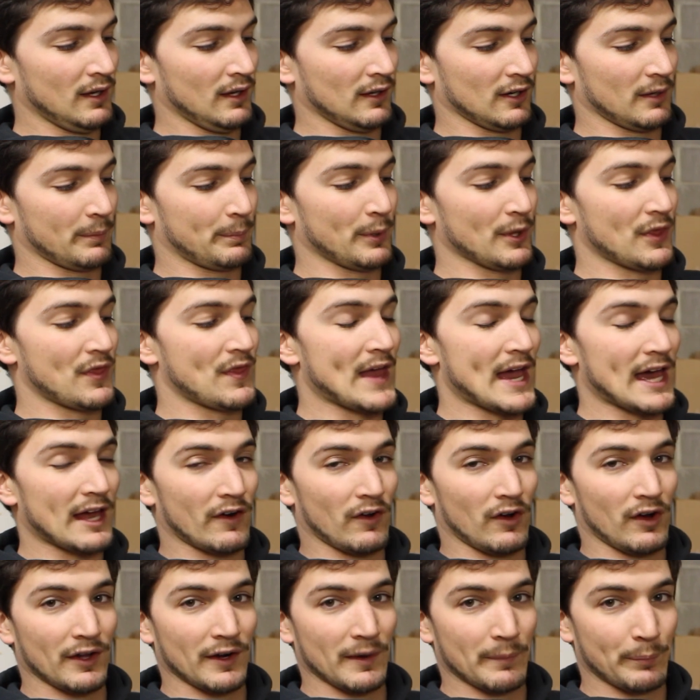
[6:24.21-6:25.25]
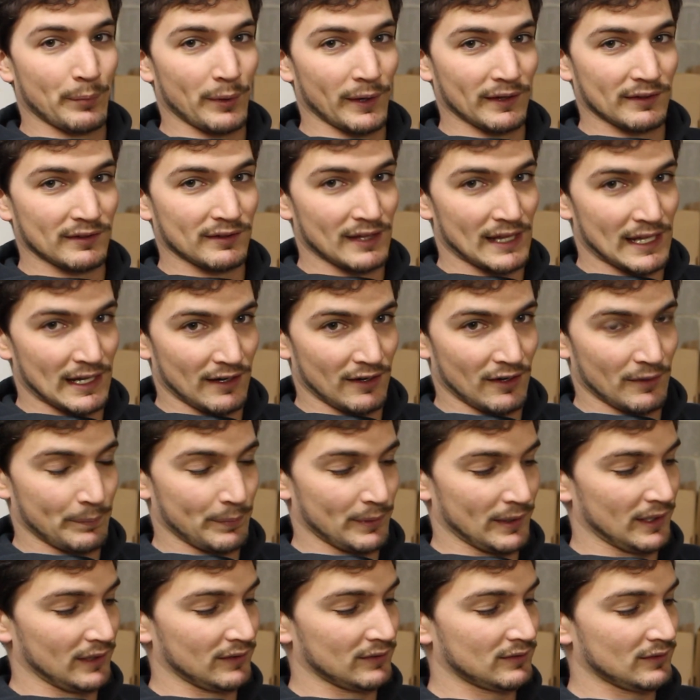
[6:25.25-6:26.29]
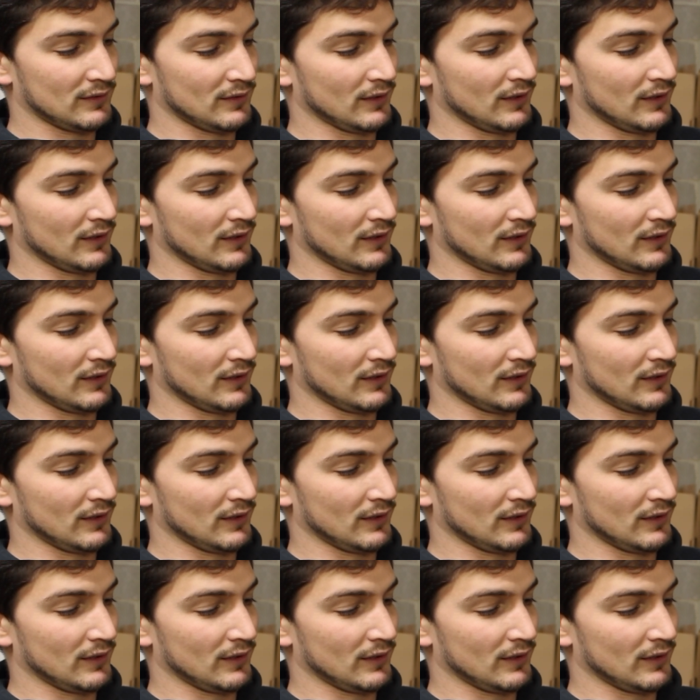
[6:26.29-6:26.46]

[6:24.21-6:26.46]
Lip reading: I'm going to put that on and press that into place.